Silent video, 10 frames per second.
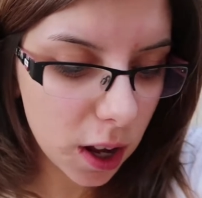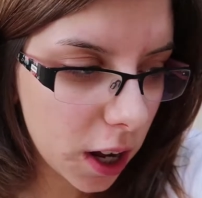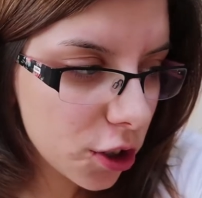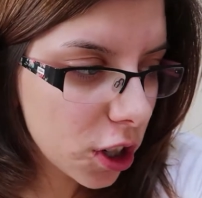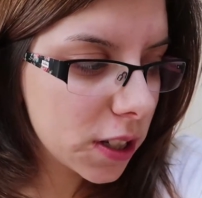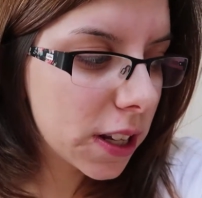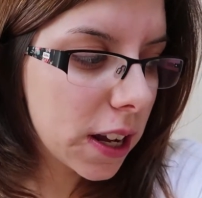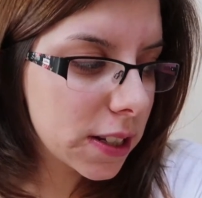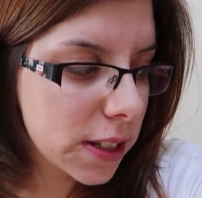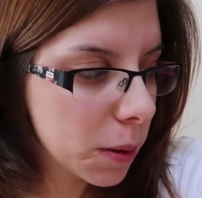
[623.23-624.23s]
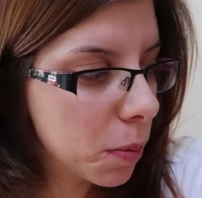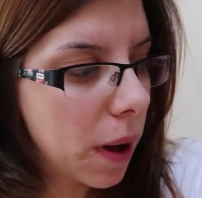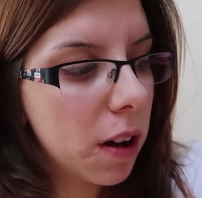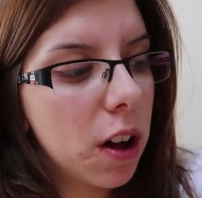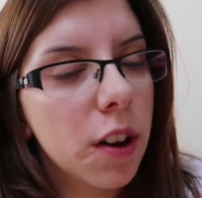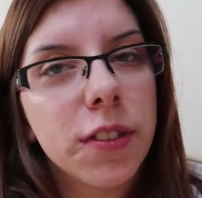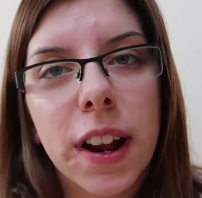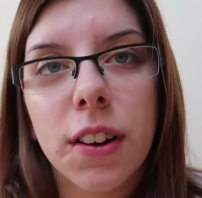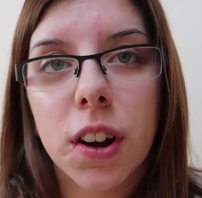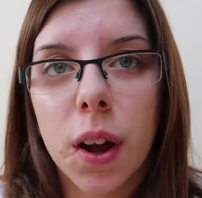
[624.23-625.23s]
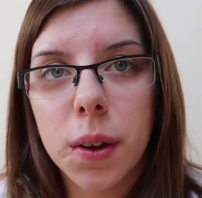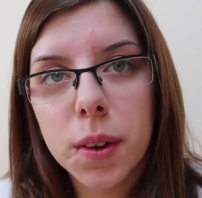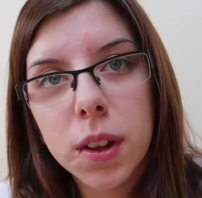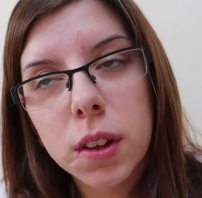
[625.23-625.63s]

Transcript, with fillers: I tried to get her to sleep about half an hour ago,